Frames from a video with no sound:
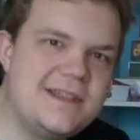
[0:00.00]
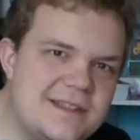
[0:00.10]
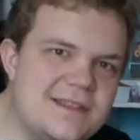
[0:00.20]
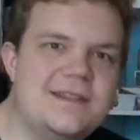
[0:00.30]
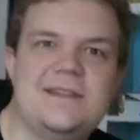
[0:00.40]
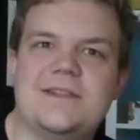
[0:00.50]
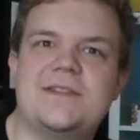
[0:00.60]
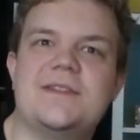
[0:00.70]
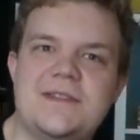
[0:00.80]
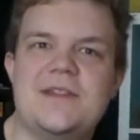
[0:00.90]
It's
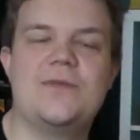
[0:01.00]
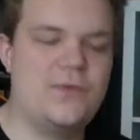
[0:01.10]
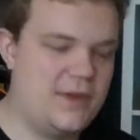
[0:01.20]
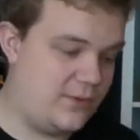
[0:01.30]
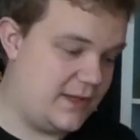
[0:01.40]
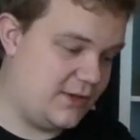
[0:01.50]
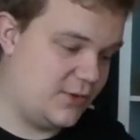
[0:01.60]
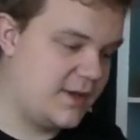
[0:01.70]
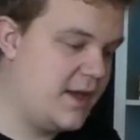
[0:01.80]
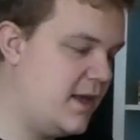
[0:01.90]
just still really, really good.